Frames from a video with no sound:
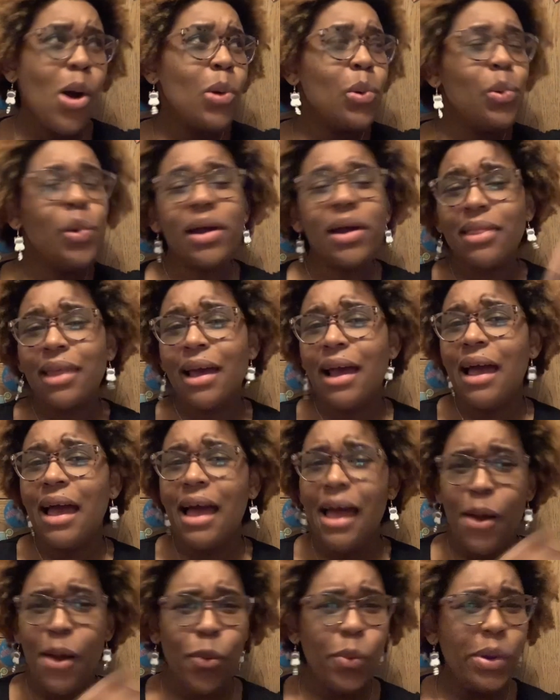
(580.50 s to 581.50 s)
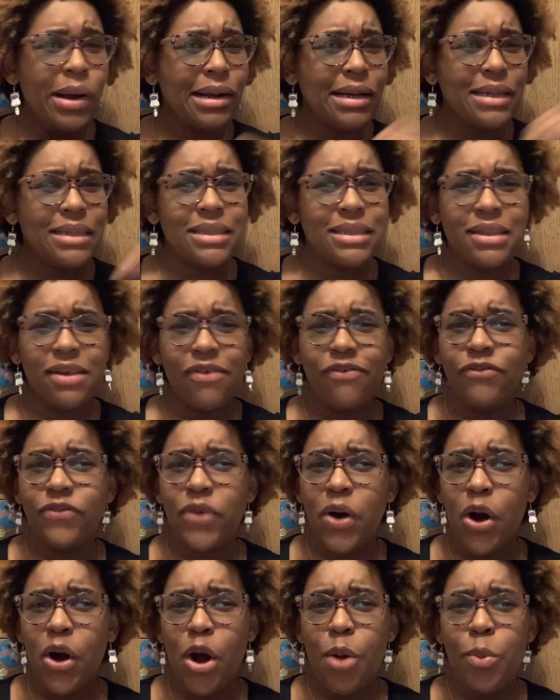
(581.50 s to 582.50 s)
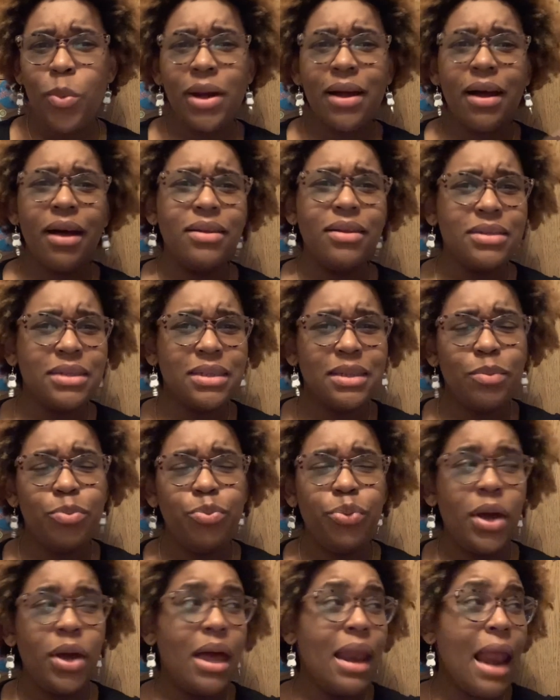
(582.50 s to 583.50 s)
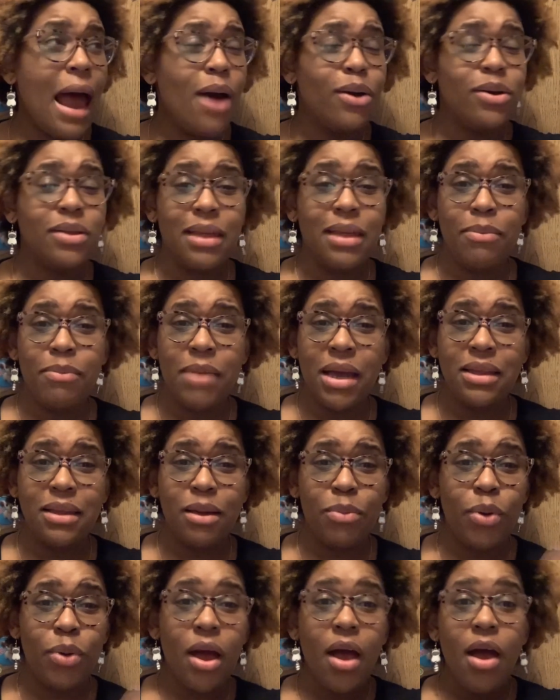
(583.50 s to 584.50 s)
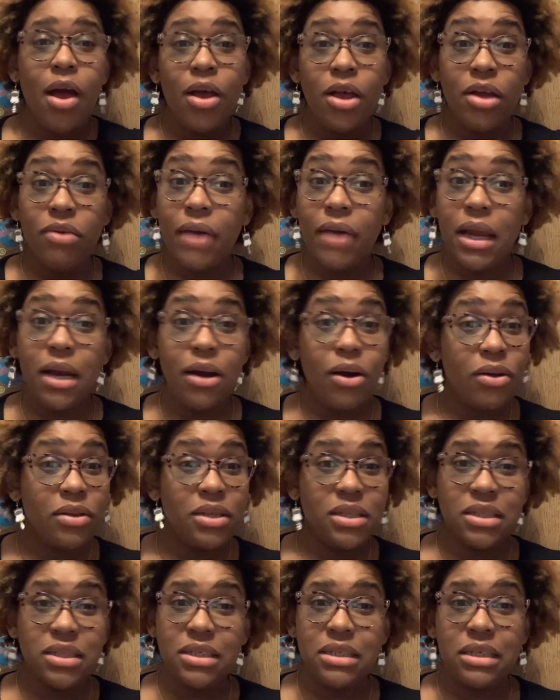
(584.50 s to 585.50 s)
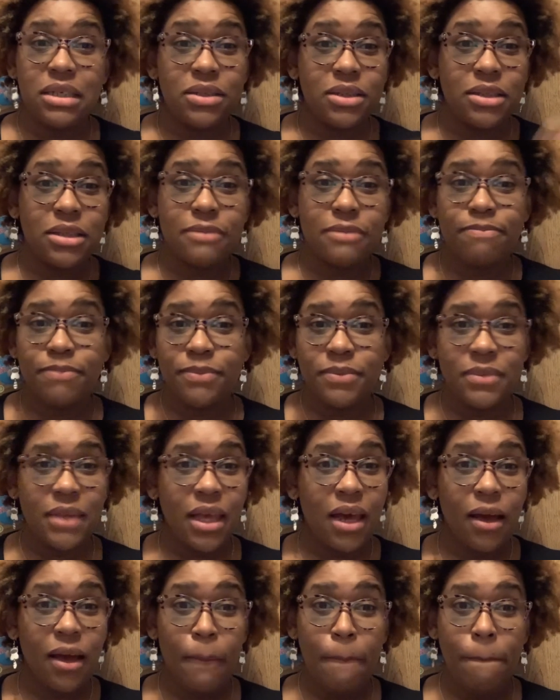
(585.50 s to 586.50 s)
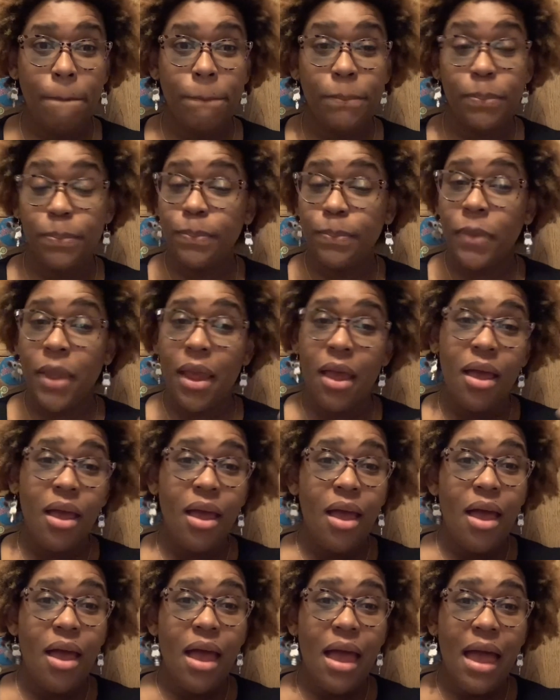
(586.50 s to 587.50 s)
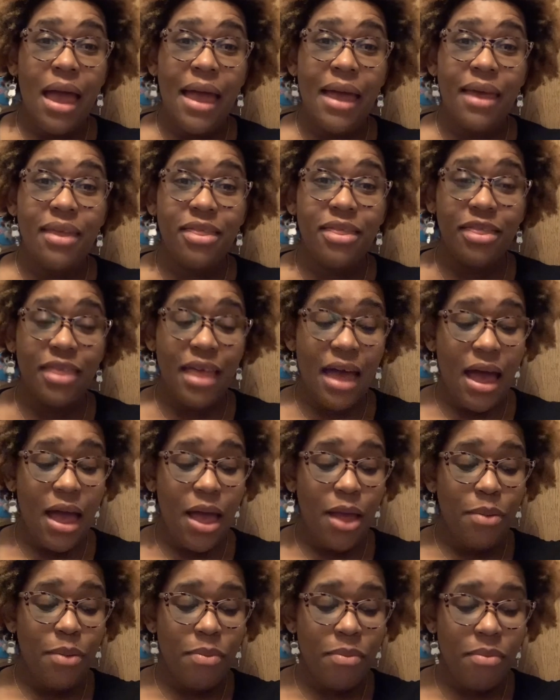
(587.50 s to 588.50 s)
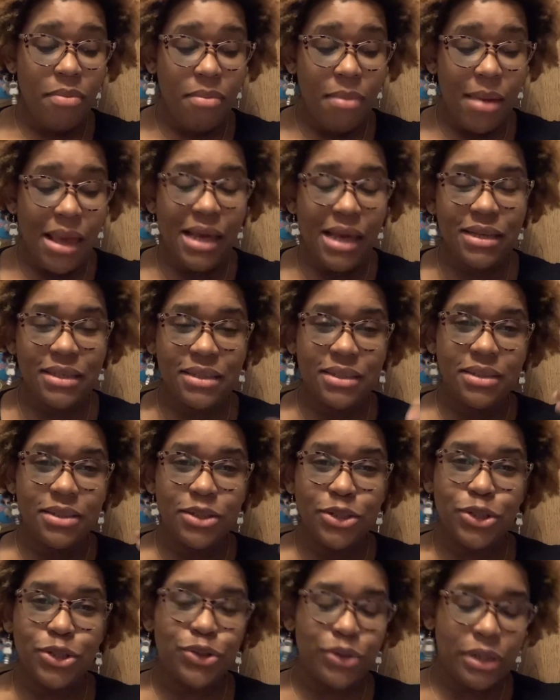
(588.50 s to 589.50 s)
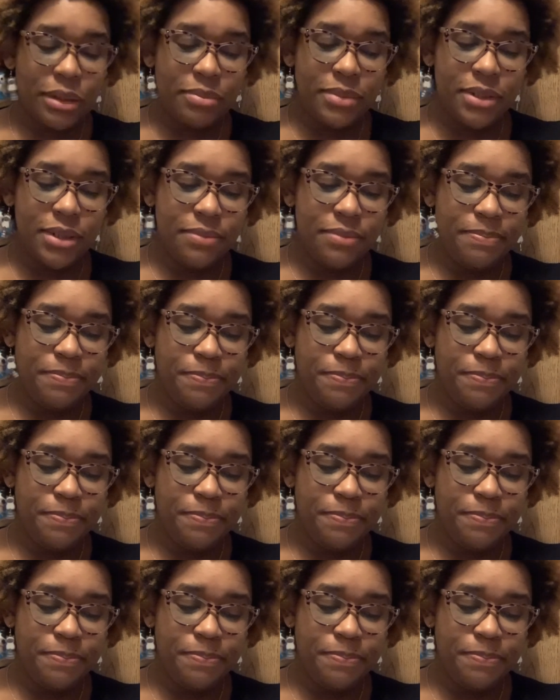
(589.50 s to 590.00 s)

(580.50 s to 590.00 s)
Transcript: Where they at? Where is the farm? What color is the bread? How do they make the bread? You're writing all these details, okay? And that makes your script.